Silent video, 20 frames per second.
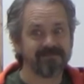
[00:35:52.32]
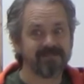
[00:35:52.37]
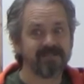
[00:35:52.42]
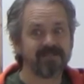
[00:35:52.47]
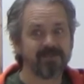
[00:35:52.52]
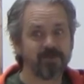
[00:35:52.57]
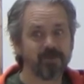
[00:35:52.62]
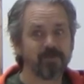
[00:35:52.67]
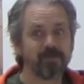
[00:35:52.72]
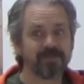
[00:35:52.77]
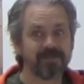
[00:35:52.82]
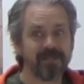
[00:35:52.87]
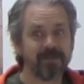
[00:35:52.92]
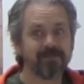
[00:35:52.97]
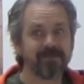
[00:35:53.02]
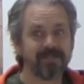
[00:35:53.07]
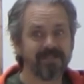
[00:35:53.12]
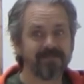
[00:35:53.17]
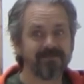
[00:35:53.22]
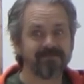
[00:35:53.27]
the tomb was
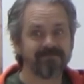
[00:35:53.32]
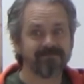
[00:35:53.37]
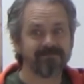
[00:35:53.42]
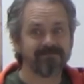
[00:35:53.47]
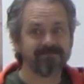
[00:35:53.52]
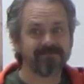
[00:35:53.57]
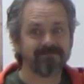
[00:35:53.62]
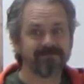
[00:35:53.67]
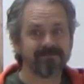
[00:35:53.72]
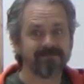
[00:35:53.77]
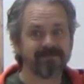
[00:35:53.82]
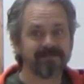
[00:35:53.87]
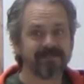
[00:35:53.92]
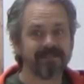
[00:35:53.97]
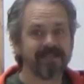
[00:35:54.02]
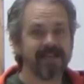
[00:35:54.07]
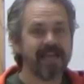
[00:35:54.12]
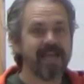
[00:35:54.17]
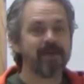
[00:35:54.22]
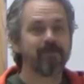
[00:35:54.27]
empty.
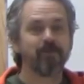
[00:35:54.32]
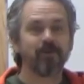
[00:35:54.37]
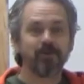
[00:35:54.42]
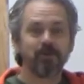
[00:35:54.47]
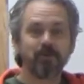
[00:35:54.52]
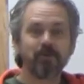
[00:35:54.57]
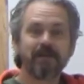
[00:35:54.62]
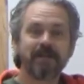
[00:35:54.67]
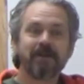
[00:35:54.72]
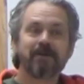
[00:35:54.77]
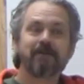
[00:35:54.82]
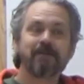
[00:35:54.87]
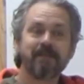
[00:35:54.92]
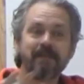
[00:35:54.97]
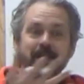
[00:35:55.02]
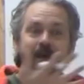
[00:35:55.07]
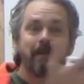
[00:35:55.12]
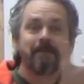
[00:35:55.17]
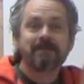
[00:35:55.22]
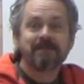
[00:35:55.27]
And when you hear
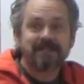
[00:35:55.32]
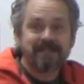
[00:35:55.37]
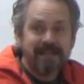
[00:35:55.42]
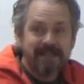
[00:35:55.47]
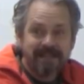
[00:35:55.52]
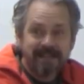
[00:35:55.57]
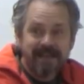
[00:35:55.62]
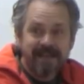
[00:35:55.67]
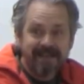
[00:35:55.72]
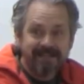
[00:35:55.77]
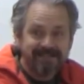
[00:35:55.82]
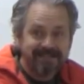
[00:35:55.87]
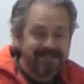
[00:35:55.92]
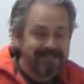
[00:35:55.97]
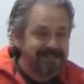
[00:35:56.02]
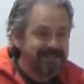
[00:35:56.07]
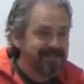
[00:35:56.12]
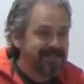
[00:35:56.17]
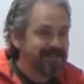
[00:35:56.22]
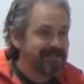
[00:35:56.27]
them say that,
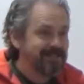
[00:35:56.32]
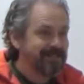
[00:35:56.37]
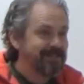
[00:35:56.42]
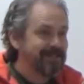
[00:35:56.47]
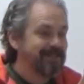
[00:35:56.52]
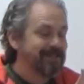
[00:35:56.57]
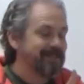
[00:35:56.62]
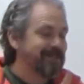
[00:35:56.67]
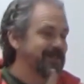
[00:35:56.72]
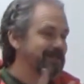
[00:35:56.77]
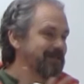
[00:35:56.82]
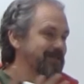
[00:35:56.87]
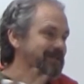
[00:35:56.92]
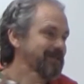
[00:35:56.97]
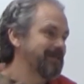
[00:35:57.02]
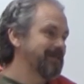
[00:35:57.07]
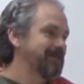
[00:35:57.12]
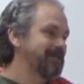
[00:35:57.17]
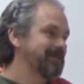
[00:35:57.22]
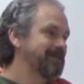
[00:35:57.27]

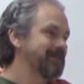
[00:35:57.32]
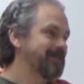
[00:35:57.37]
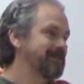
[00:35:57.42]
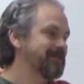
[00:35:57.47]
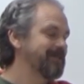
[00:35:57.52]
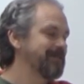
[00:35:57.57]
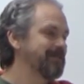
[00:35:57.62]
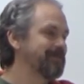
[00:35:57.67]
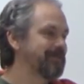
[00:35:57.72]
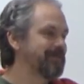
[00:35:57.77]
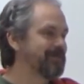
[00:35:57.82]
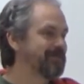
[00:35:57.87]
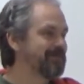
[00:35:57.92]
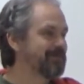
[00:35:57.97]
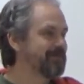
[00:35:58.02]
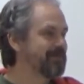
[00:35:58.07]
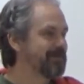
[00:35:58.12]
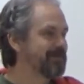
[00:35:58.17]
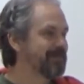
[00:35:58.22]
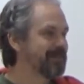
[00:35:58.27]
it's such a
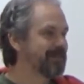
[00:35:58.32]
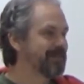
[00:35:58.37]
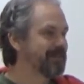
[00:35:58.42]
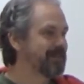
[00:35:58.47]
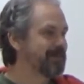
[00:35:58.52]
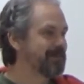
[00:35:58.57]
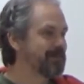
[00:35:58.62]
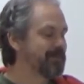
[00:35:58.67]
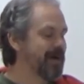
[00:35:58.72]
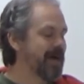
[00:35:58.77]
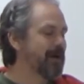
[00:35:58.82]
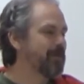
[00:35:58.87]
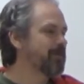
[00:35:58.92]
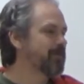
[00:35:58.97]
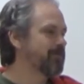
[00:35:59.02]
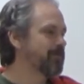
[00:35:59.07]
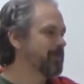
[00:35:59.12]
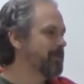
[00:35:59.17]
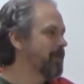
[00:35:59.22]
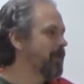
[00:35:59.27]

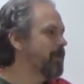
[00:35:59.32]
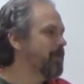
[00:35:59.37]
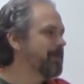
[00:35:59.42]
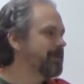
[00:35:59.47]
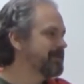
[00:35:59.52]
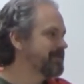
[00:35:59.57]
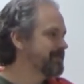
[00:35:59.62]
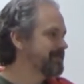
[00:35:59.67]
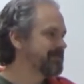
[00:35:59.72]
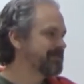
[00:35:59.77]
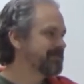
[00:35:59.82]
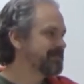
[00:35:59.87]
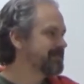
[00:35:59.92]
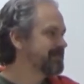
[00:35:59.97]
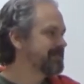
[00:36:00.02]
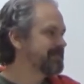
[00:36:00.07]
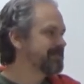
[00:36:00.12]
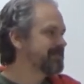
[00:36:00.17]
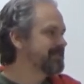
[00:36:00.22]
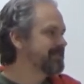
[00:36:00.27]
powerful moment.
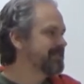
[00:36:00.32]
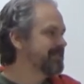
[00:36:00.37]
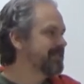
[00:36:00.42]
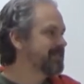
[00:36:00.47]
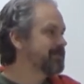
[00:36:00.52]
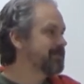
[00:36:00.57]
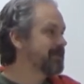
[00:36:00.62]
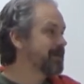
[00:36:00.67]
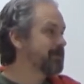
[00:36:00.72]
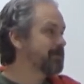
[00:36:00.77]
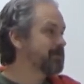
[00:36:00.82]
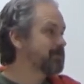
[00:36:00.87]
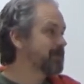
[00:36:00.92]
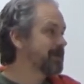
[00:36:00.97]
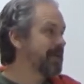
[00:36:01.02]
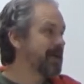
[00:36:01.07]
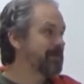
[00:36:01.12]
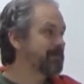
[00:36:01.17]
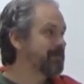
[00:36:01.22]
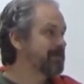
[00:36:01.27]
And so that was
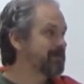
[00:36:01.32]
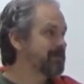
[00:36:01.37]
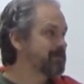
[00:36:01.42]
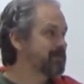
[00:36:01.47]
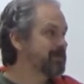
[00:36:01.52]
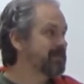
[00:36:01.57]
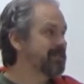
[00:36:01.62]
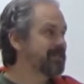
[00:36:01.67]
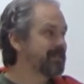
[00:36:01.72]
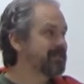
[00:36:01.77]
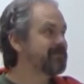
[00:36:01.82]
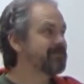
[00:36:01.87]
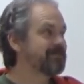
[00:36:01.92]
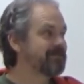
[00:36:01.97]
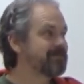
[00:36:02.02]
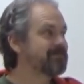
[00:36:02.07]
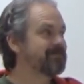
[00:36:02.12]
what happened this weekend.